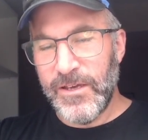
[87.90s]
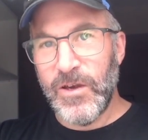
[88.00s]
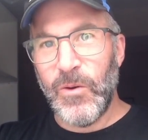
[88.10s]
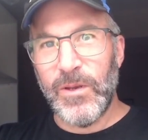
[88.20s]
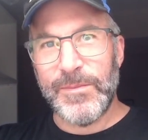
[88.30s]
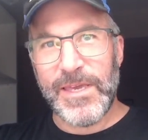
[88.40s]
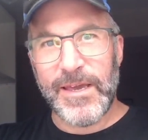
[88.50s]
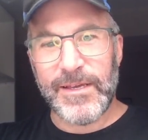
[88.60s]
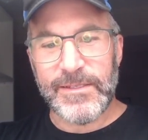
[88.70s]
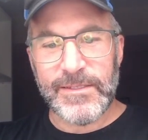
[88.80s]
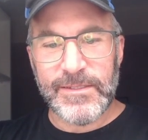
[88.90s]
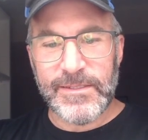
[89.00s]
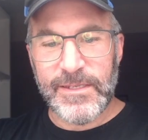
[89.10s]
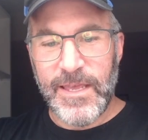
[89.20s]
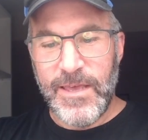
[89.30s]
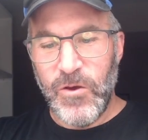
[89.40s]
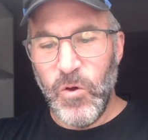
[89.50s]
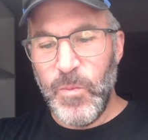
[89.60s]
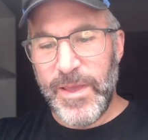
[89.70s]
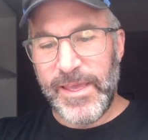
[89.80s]
Golem EX.
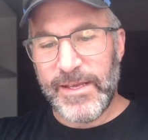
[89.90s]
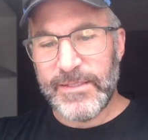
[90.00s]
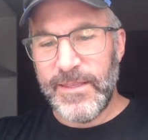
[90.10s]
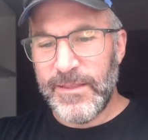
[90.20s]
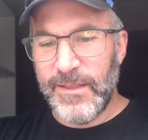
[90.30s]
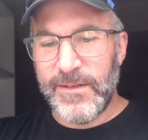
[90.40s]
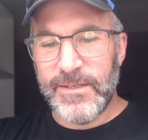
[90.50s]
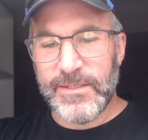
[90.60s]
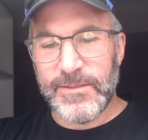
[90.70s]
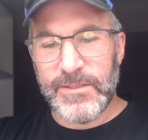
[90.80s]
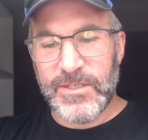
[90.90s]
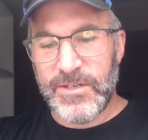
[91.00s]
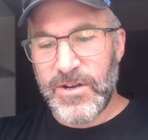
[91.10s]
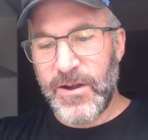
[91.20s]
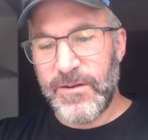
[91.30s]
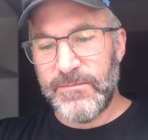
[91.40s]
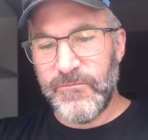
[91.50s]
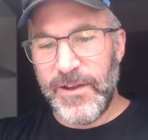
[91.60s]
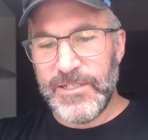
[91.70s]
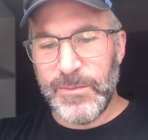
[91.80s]
Hoopa EX. I think a lot of this Dart,
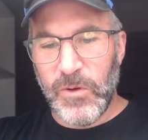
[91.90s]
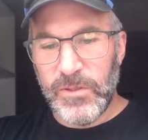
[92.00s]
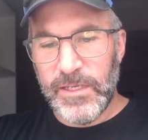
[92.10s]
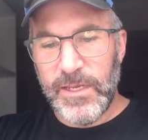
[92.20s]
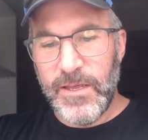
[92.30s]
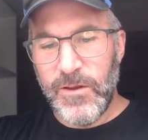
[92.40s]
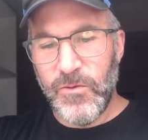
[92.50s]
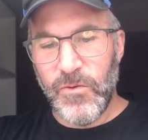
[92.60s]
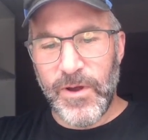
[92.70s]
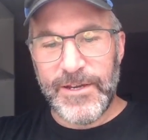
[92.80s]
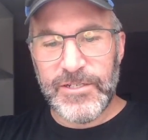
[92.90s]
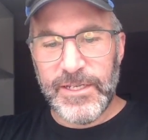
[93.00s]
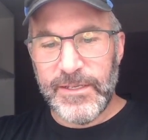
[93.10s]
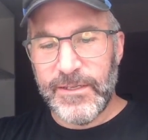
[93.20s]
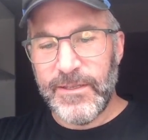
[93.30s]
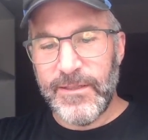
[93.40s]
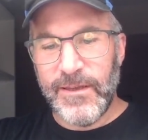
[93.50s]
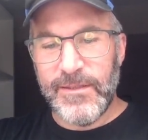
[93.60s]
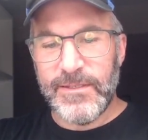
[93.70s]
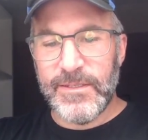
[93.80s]
Raging Bolt, Raging. A
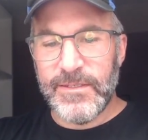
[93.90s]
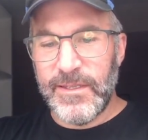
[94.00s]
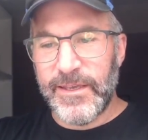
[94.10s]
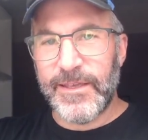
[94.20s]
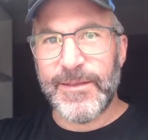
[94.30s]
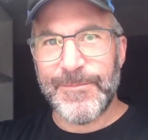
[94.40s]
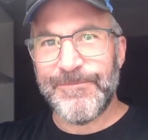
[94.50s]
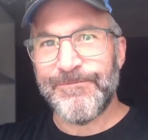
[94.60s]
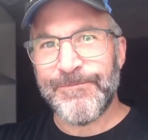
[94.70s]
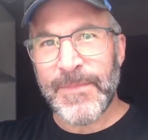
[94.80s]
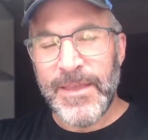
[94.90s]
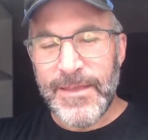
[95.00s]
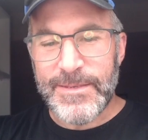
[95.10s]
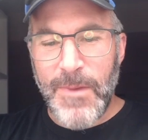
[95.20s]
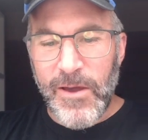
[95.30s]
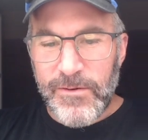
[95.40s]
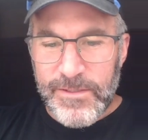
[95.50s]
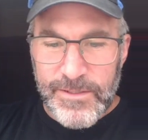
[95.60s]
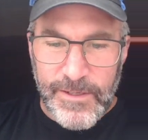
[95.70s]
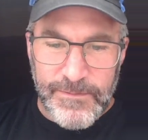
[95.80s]
lot of this is modern
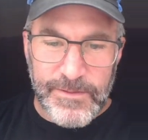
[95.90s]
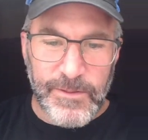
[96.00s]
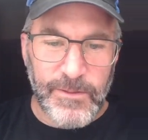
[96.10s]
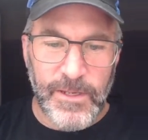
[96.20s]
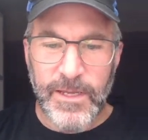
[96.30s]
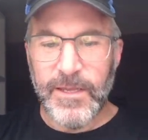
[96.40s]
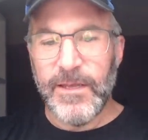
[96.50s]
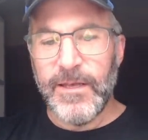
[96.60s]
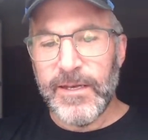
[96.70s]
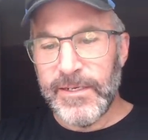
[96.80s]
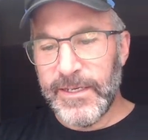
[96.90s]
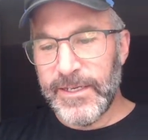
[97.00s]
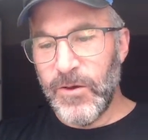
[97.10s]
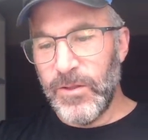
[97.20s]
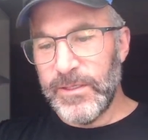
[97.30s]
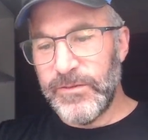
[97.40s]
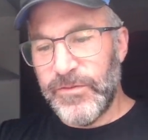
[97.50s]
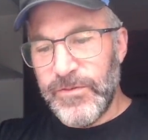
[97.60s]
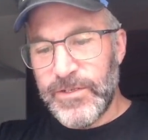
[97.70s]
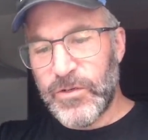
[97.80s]
stuff. So I'm going to go a little
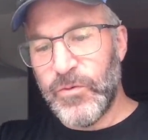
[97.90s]
through this